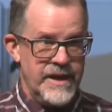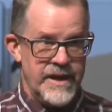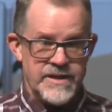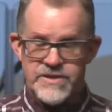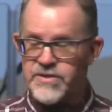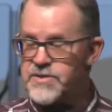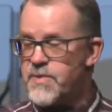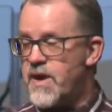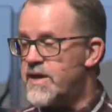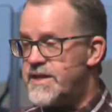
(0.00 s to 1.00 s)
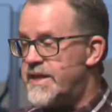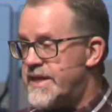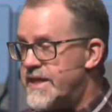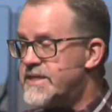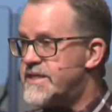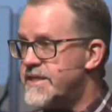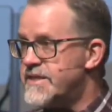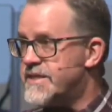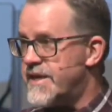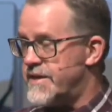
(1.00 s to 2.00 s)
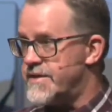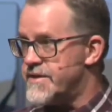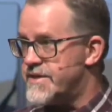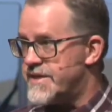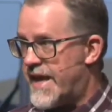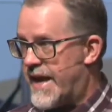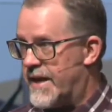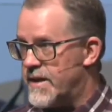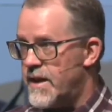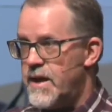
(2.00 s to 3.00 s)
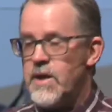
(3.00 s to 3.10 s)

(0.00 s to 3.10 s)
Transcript: And so it's probably the easiest to understand.